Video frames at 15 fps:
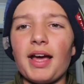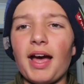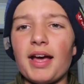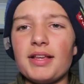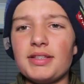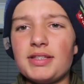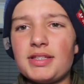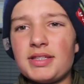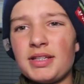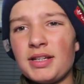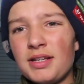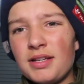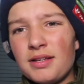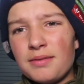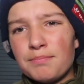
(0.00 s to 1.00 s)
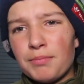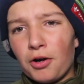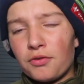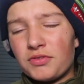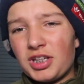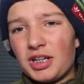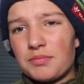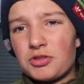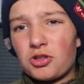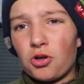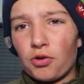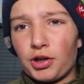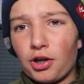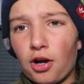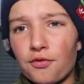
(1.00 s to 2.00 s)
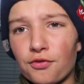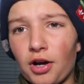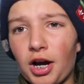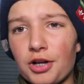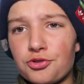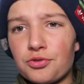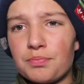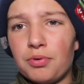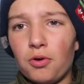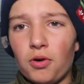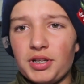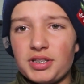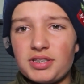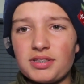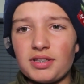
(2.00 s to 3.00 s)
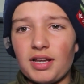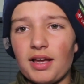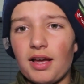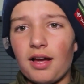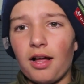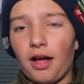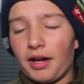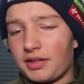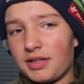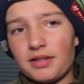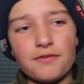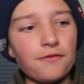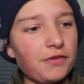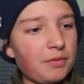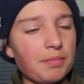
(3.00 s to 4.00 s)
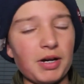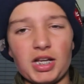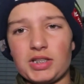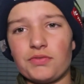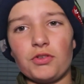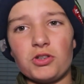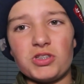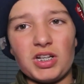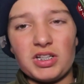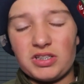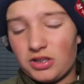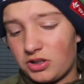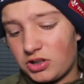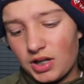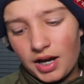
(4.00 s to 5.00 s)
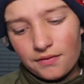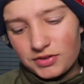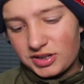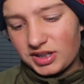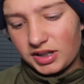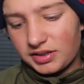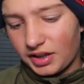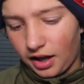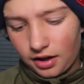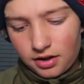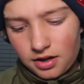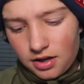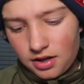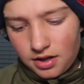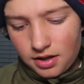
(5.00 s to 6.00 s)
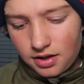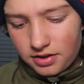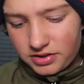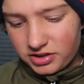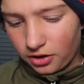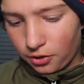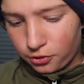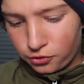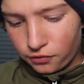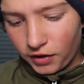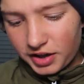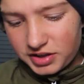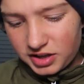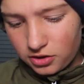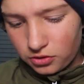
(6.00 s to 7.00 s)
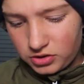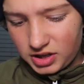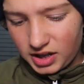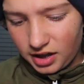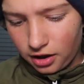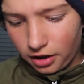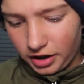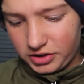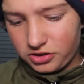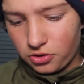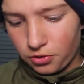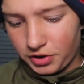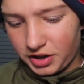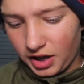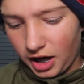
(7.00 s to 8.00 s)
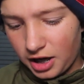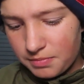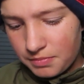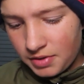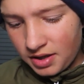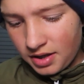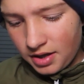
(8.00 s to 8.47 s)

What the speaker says: has both teams scoring over 100 points like for the past few seasons. You haven't seen that. So crazy good to get a high scoring game.